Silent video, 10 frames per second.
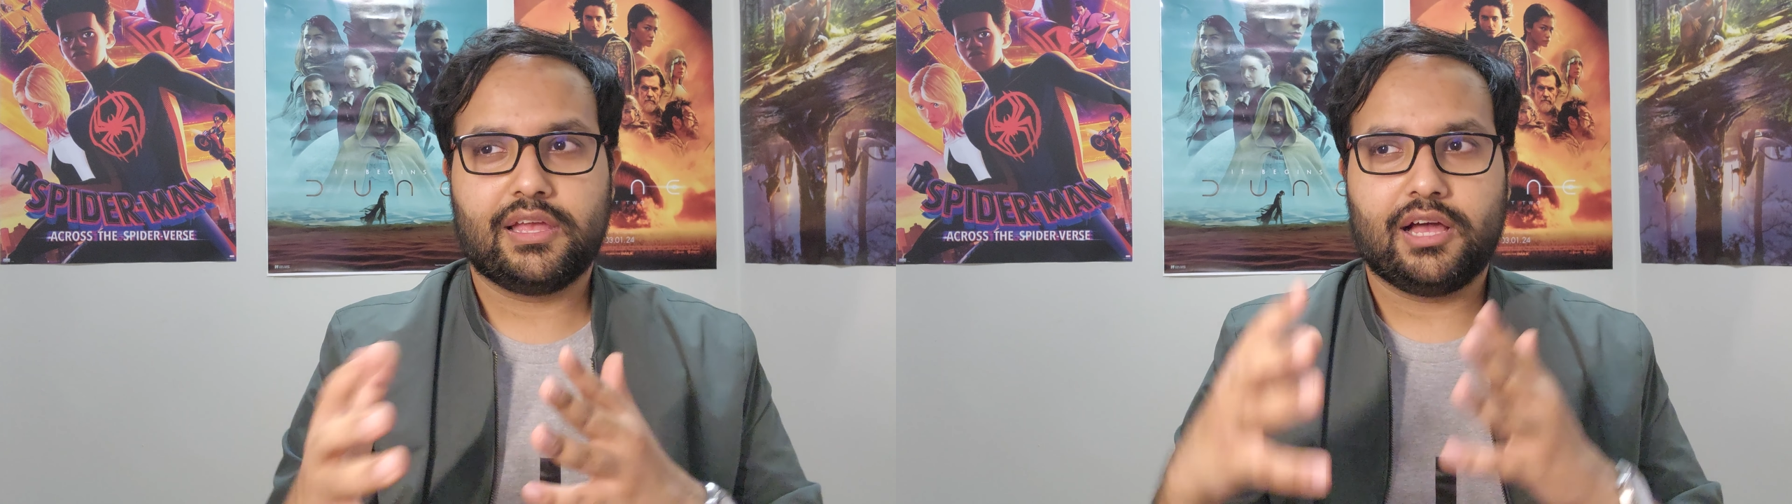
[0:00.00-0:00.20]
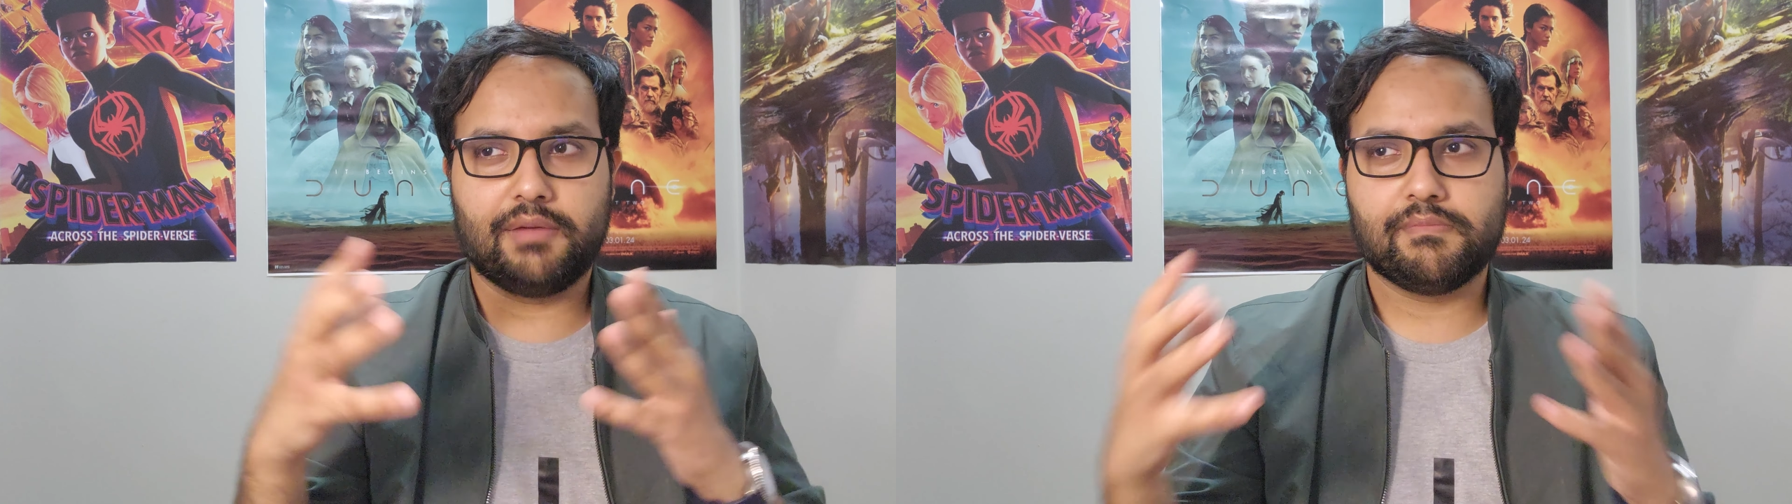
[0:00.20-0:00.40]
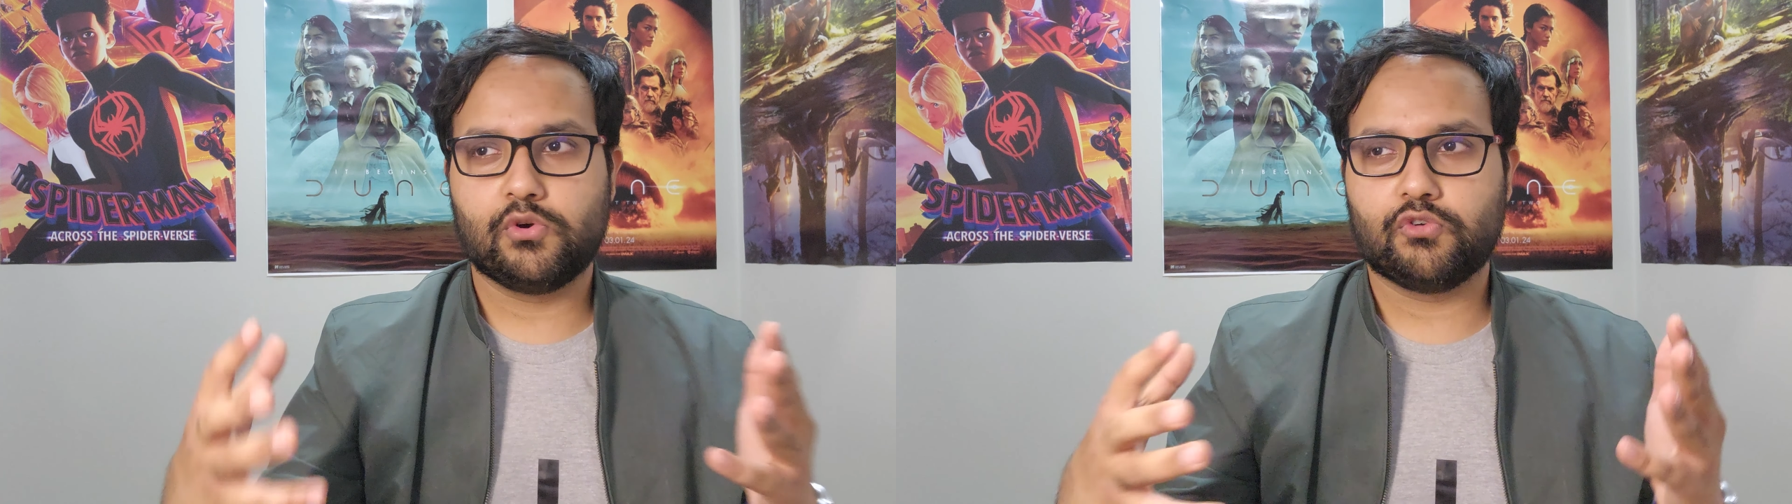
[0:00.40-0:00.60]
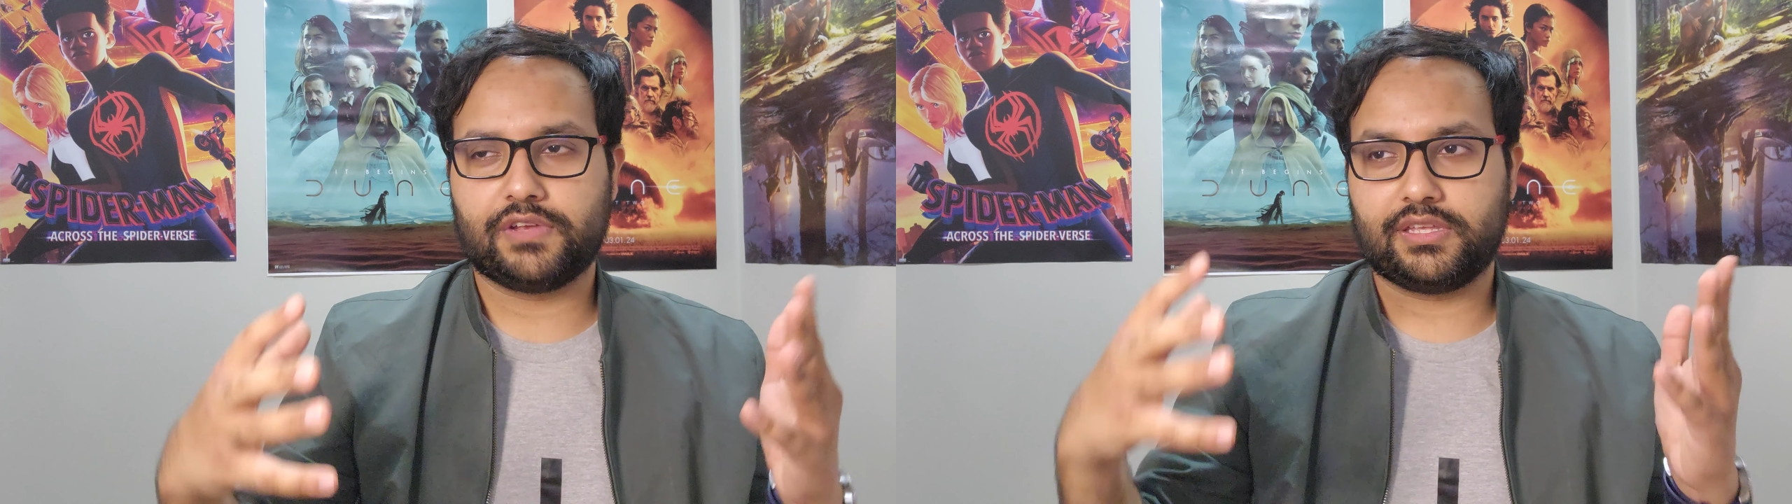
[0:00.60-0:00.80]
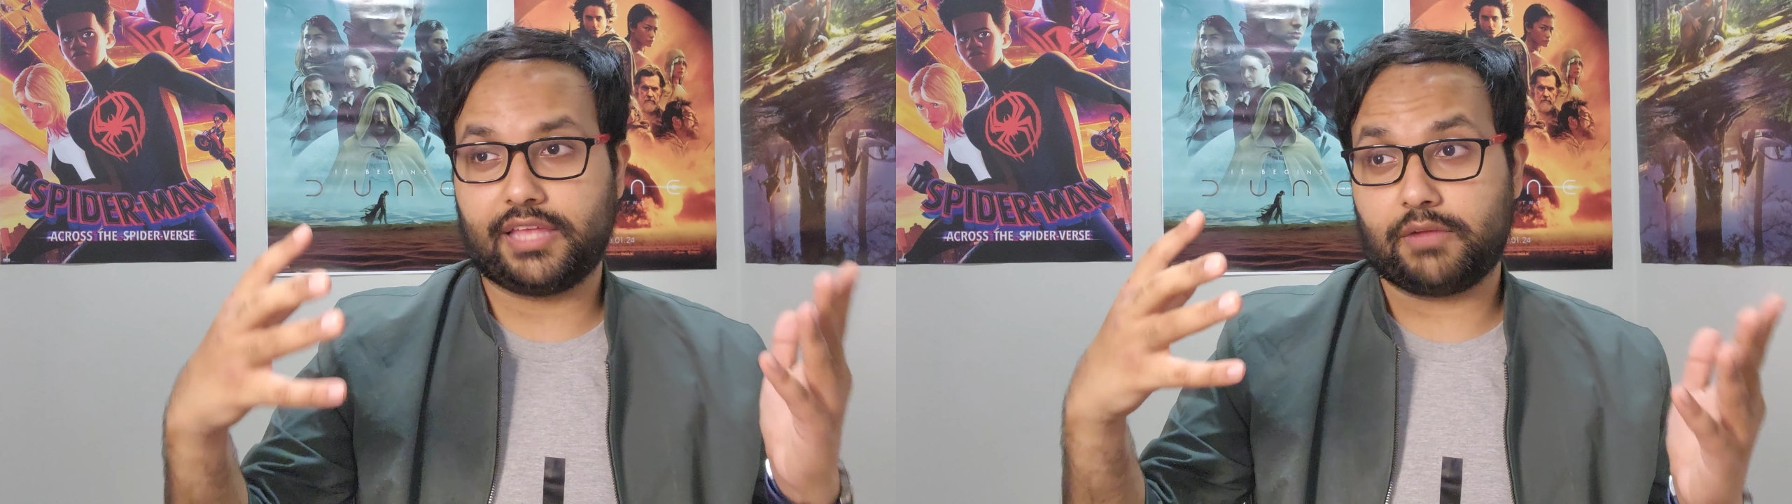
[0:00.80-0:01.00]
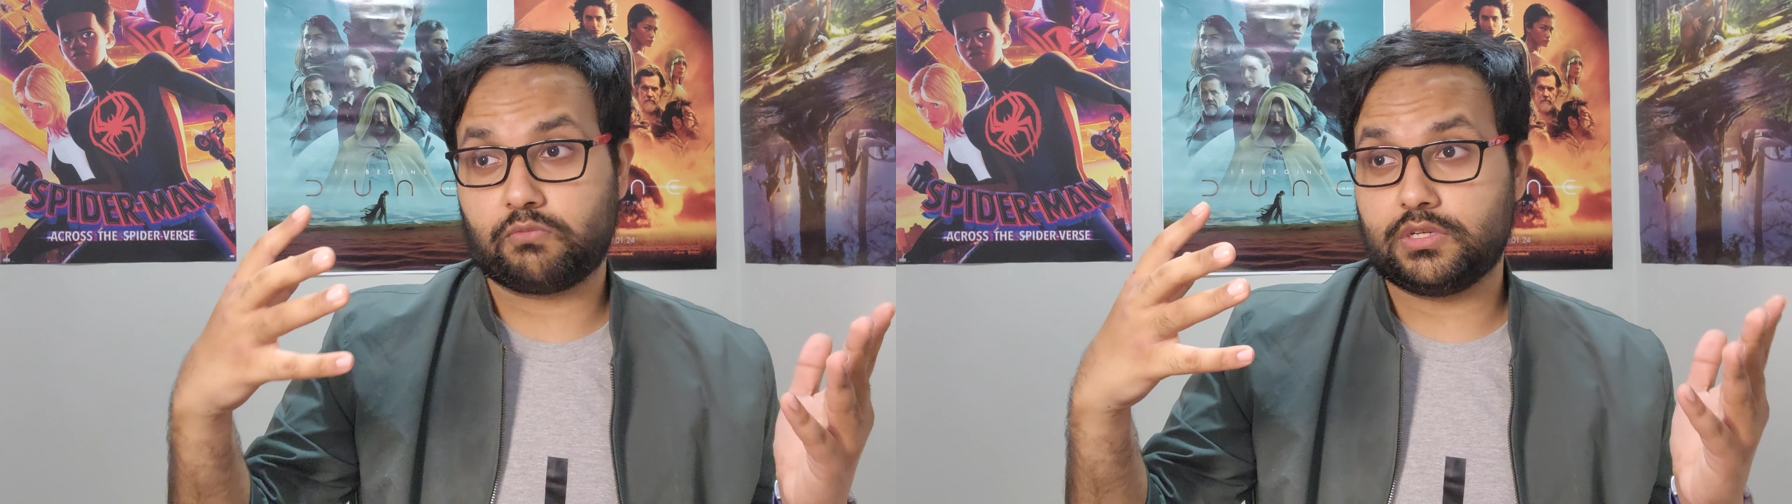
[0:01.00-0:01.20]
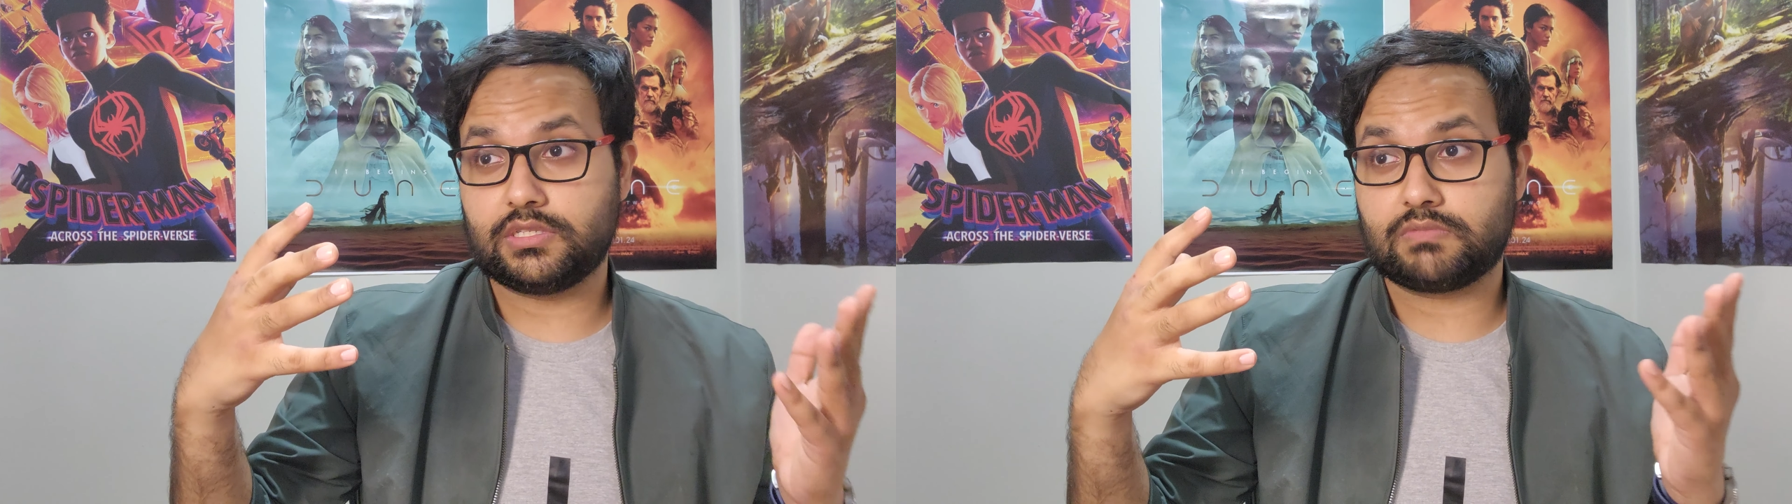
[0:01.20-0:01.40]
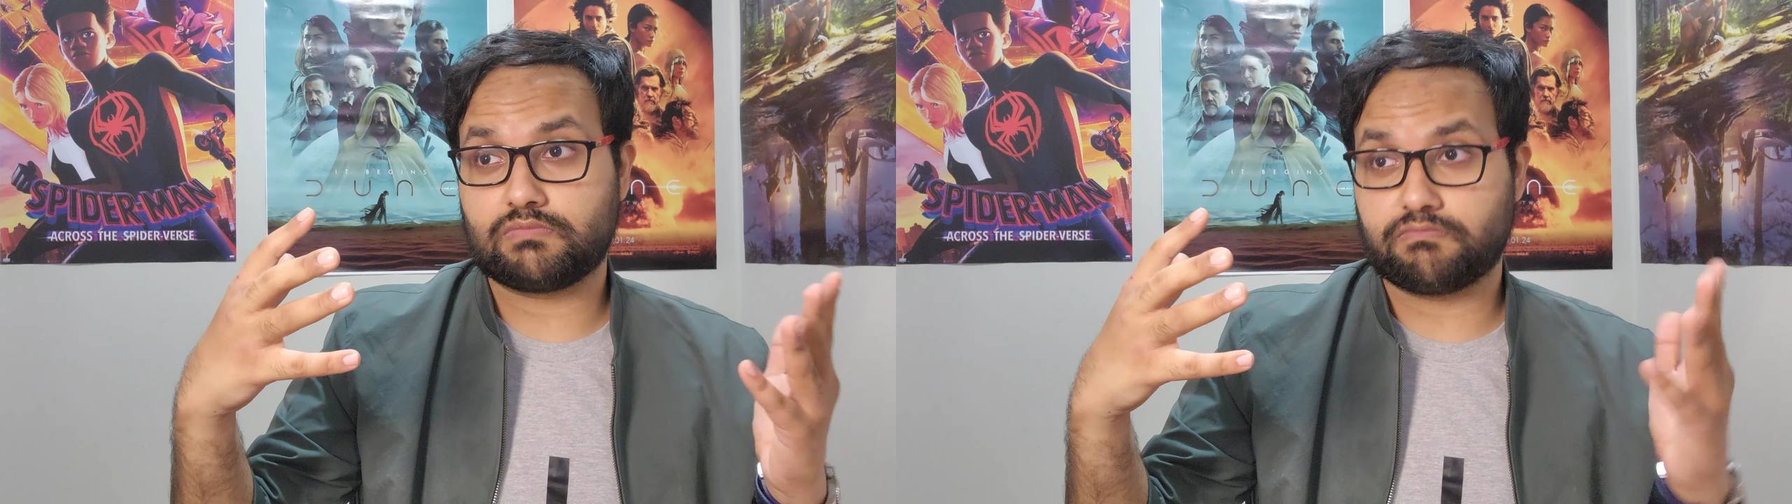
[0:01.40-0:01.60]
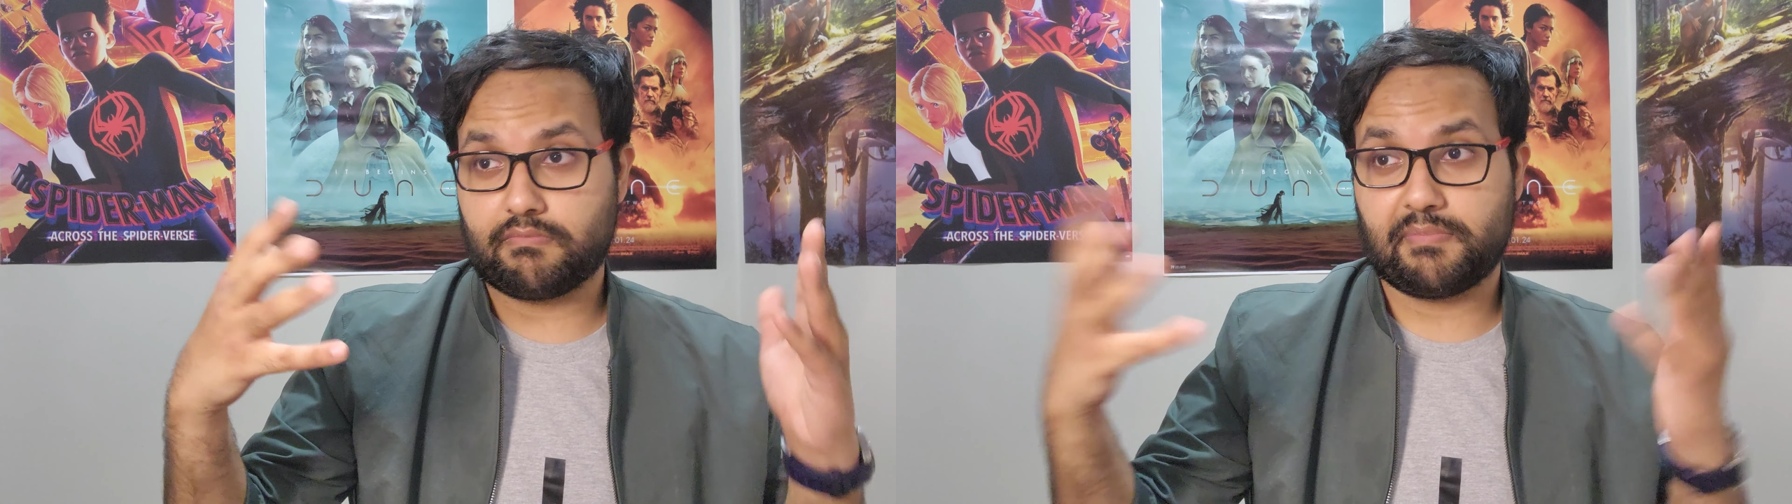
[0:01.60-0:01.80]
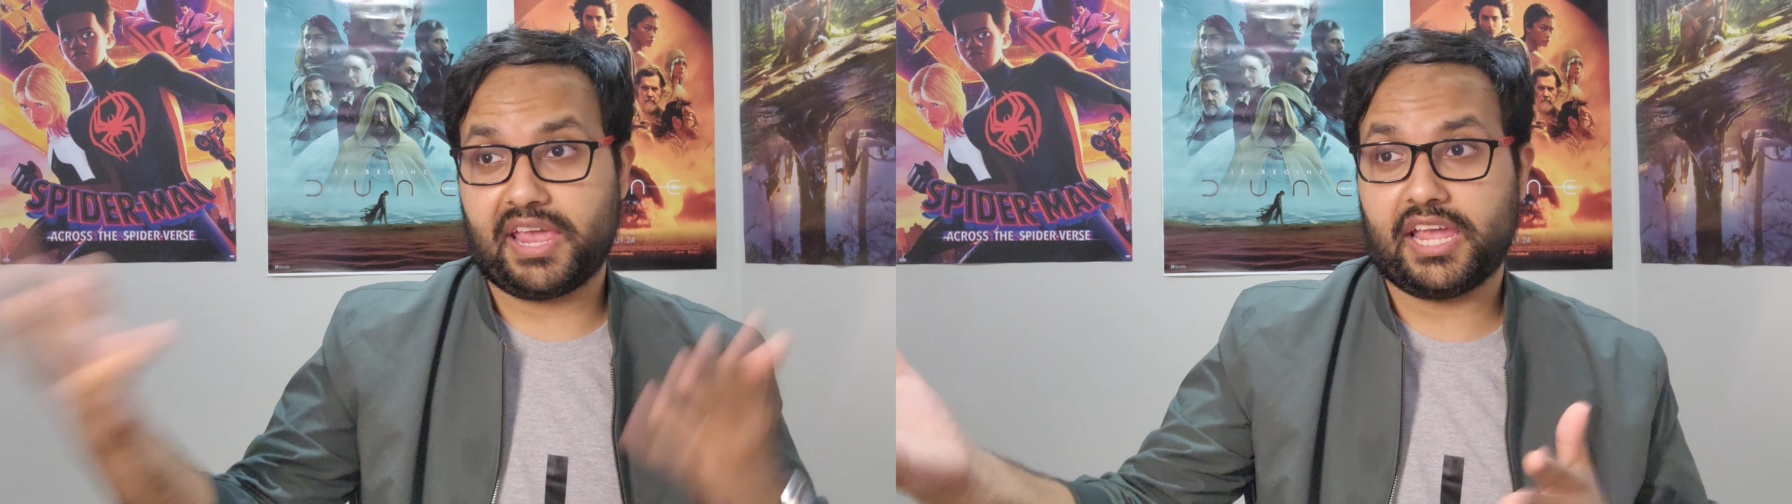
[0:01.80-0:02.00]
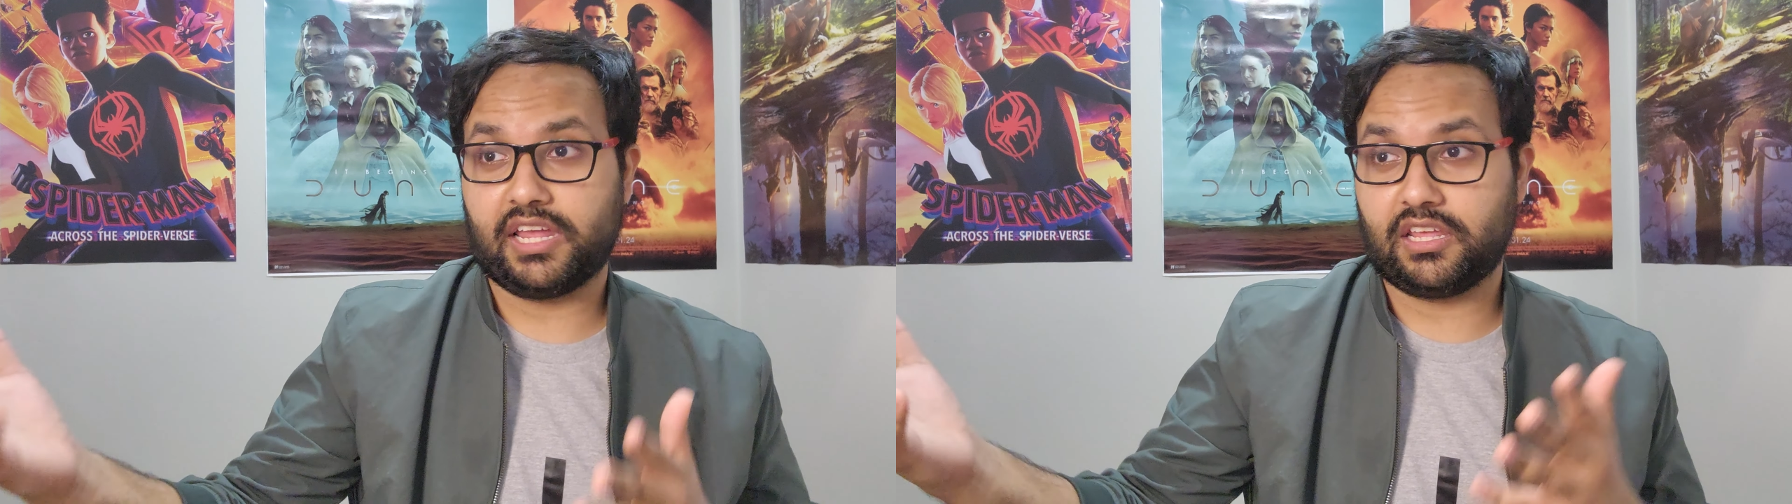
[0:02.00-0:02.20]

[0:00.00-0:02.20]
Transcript: a movie that was made